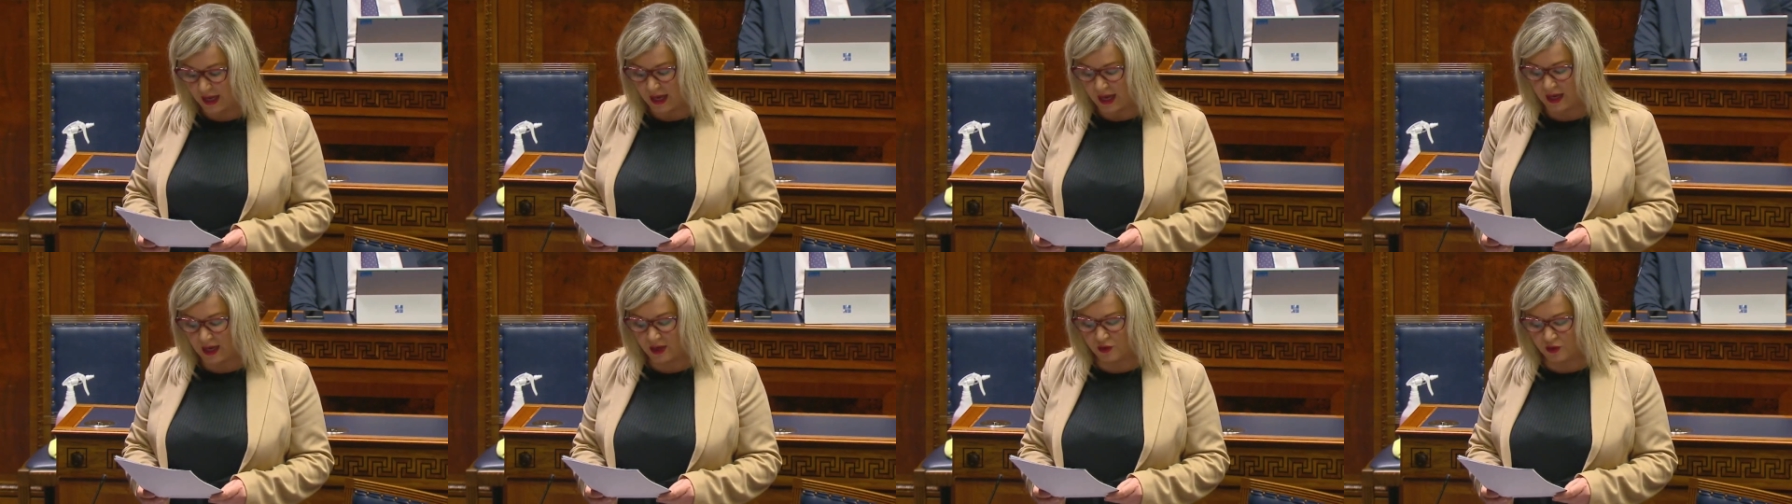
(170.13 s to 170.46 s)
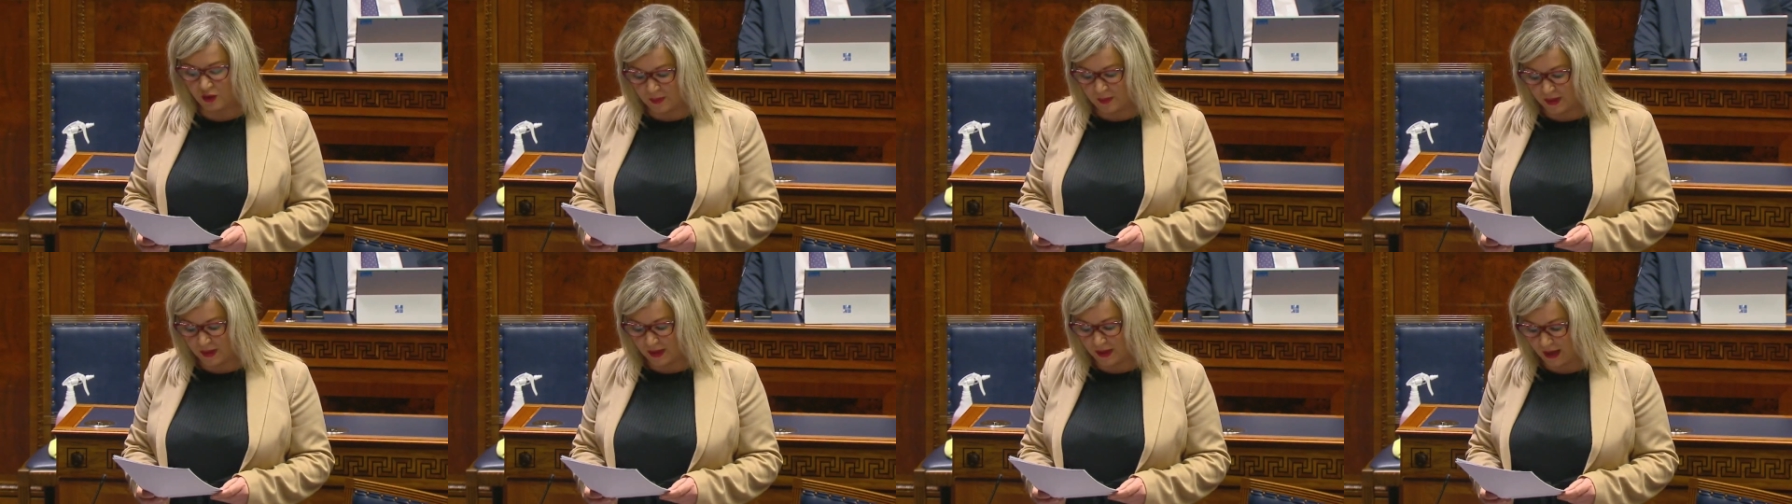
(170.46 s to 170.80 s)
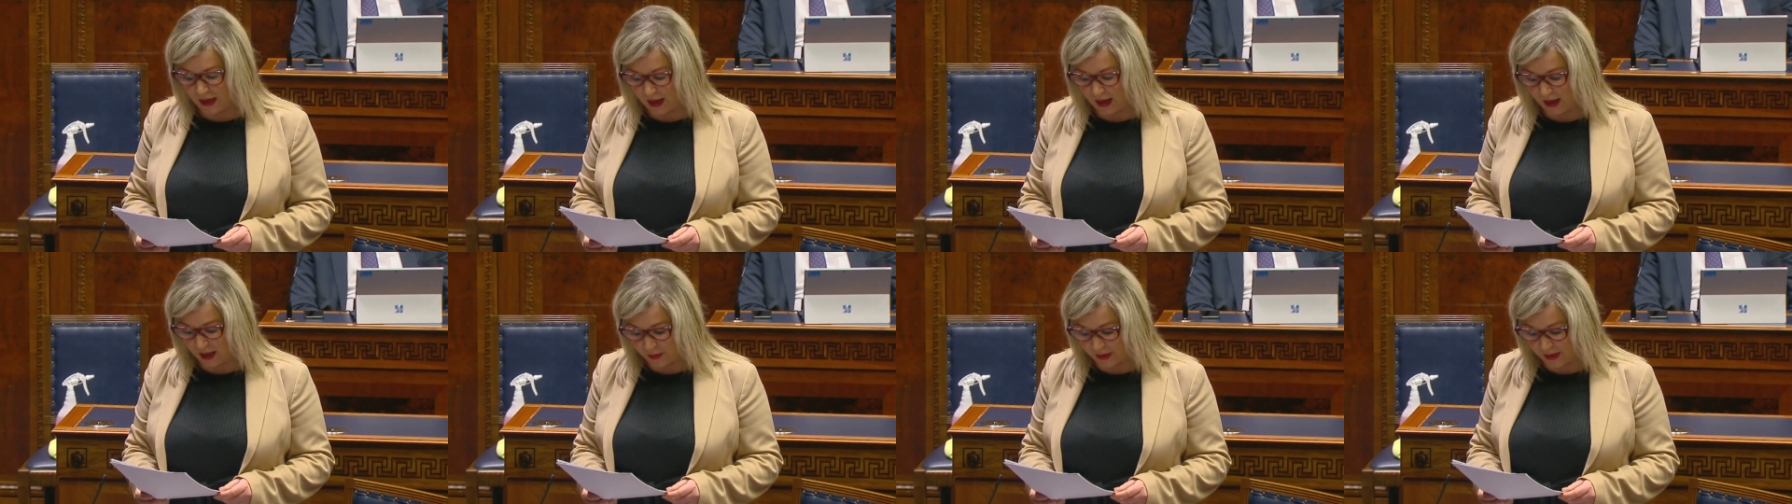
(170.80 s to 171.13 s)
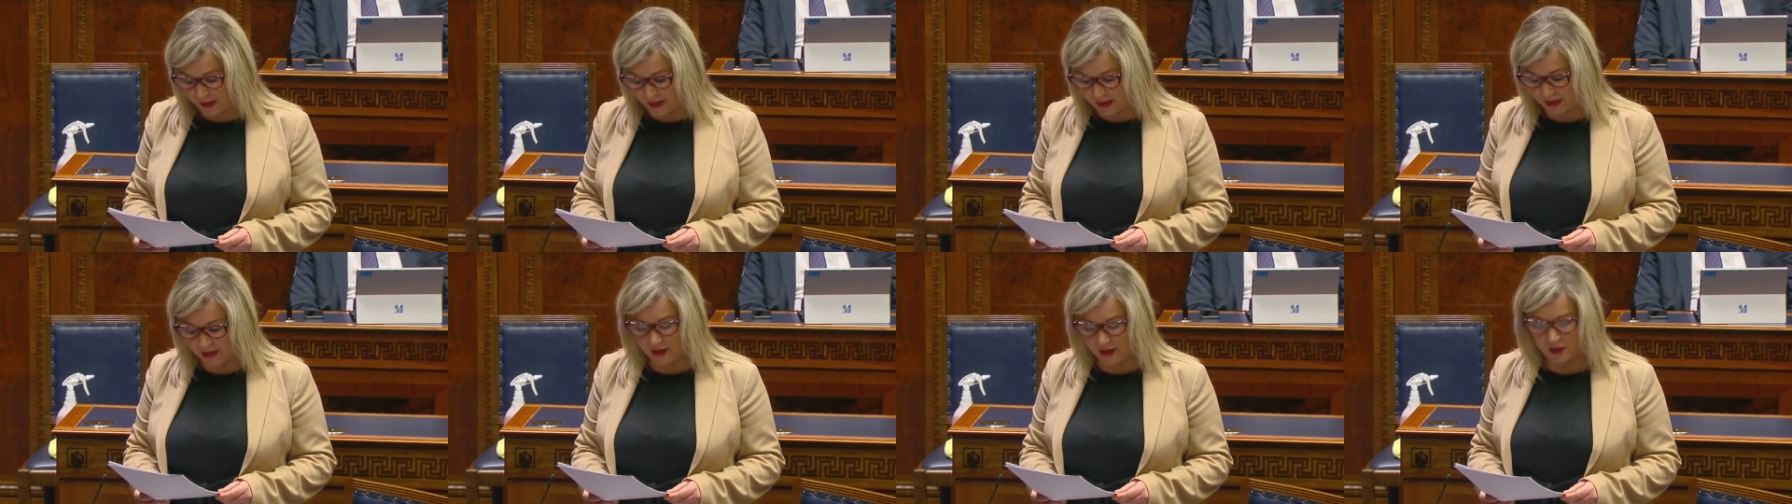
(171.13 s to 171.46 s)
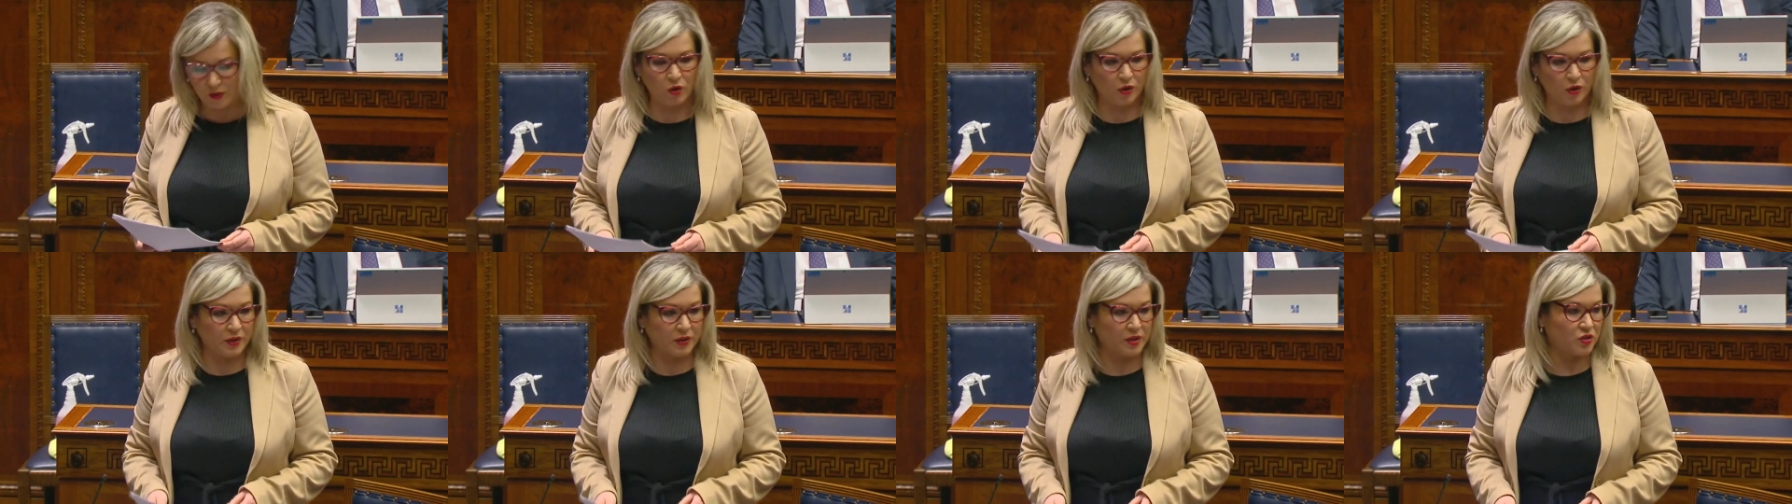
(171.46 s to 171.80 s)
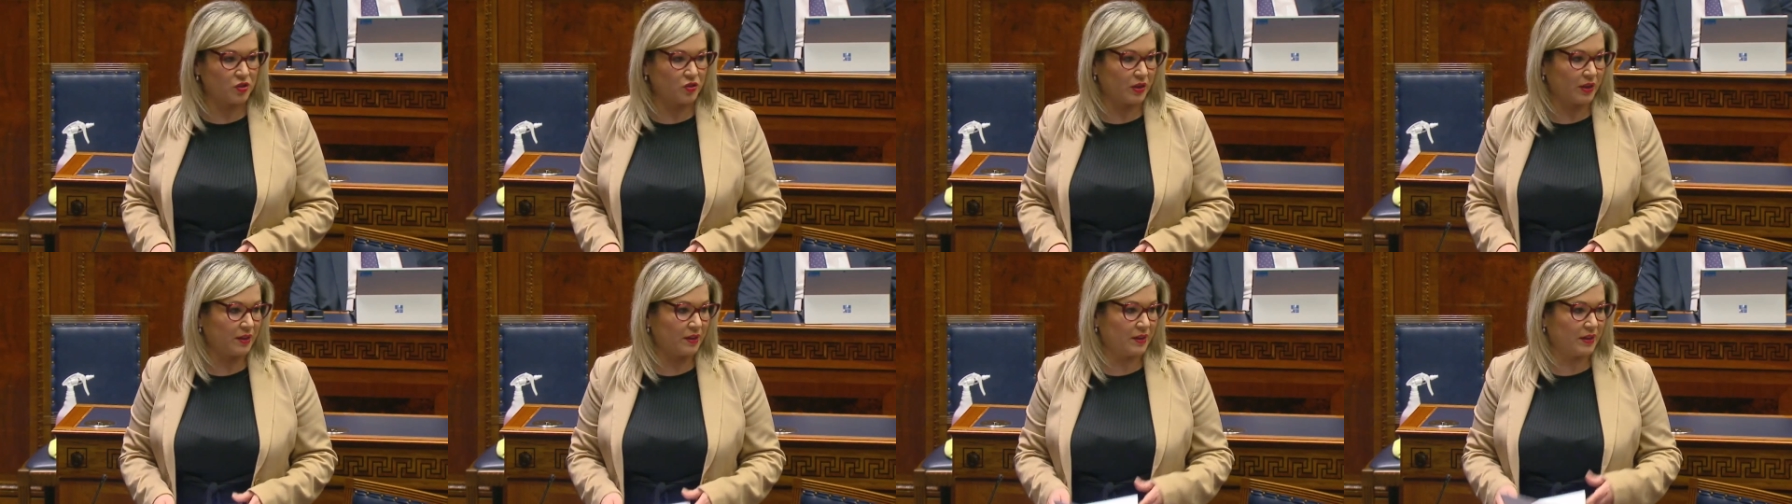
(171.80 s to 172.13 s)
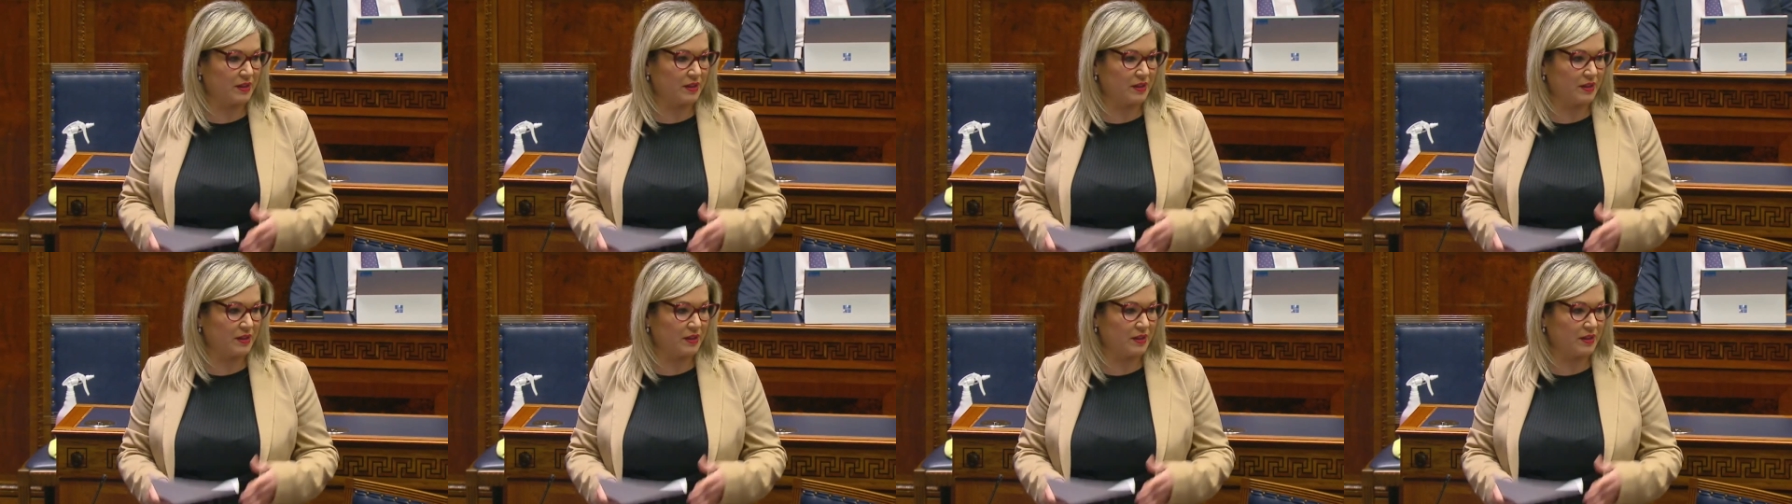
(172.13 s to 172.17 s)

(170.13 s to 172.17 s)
and criminal elements that are orchestrating